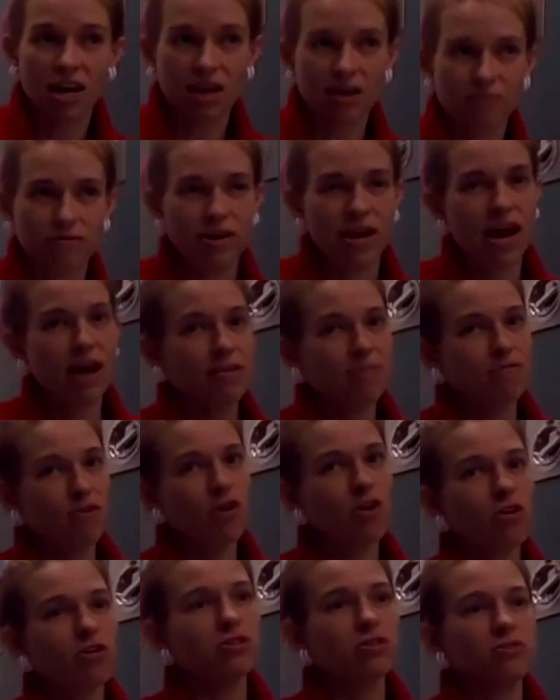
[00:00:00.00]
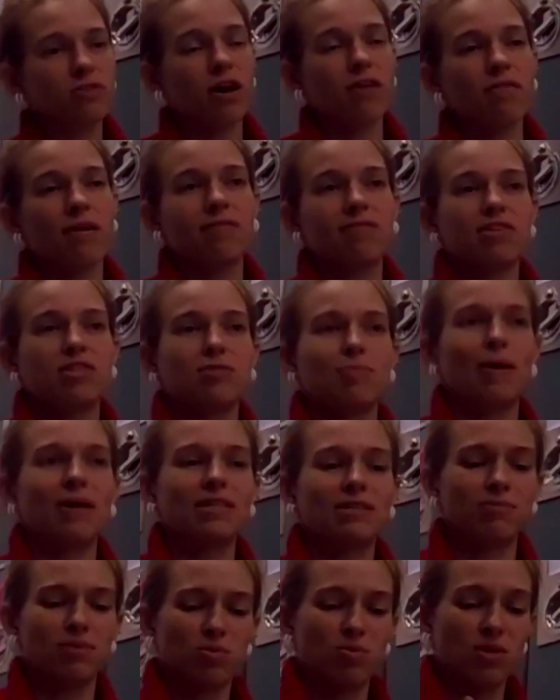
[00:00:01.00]
If we had photos of every
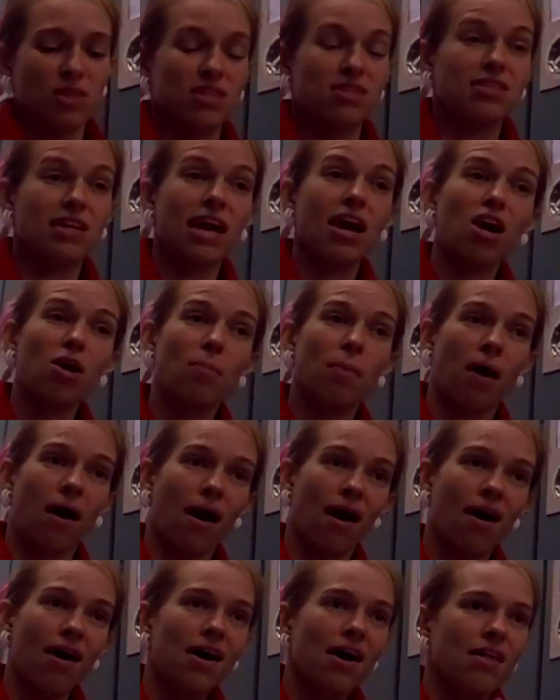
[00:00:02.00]
specimen with a scale bar,